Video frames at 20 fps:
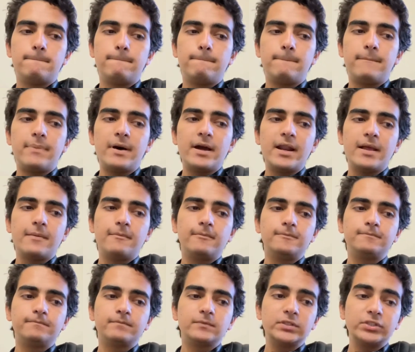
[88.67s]

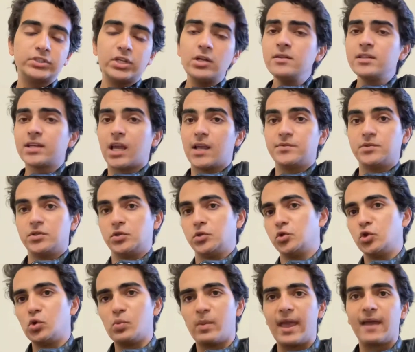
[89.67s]
But sometimes
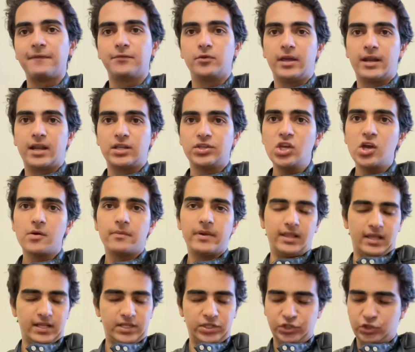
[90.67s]
you may have to get a job, and
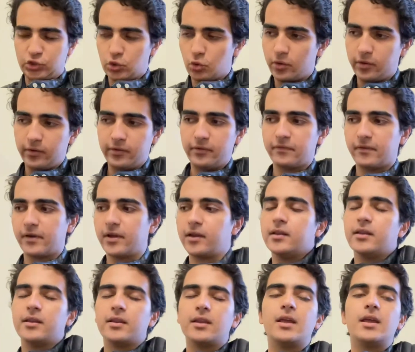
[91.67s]
that's totally fine.
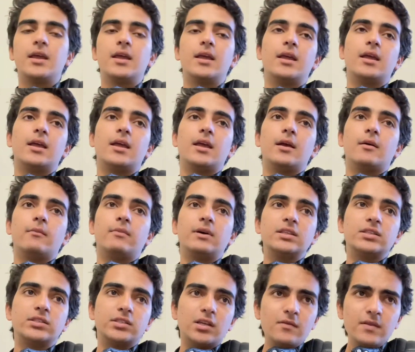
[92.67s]
But
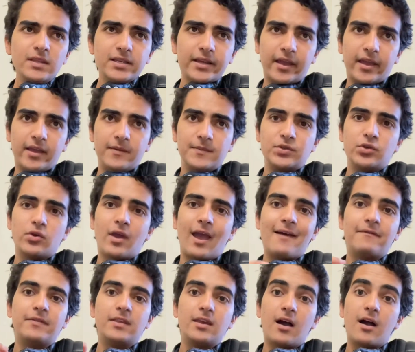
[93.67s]
sometimes you
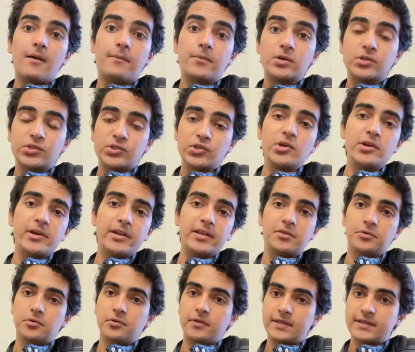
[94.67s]
have the opportunity
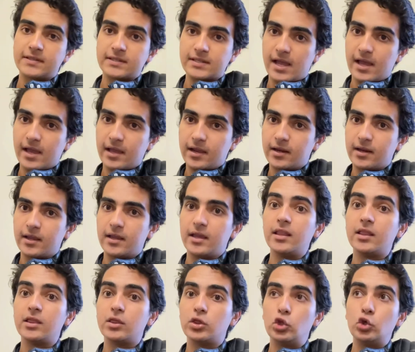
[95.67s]
to decide
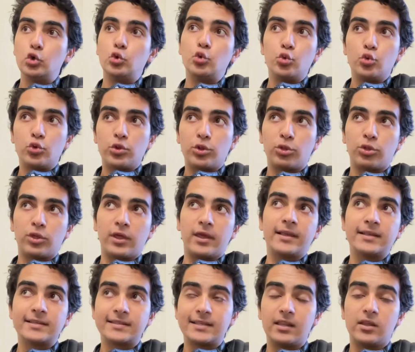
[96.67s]
and do
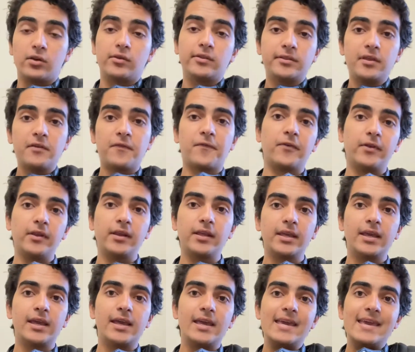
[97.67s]
things a little differently.
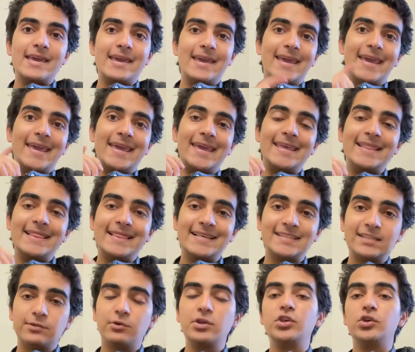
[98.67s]
And this
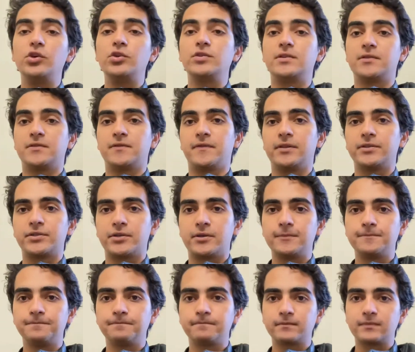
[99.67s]
is when you use this filter.
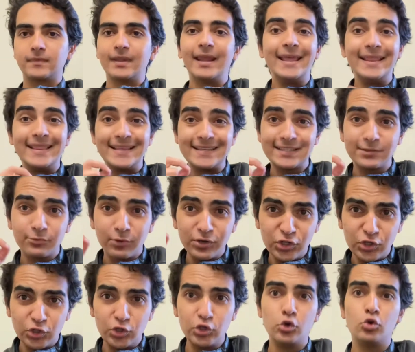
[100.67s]
And this is when
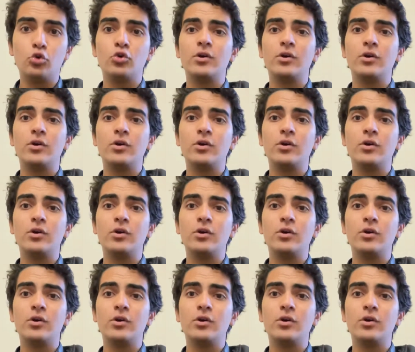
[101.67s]
you do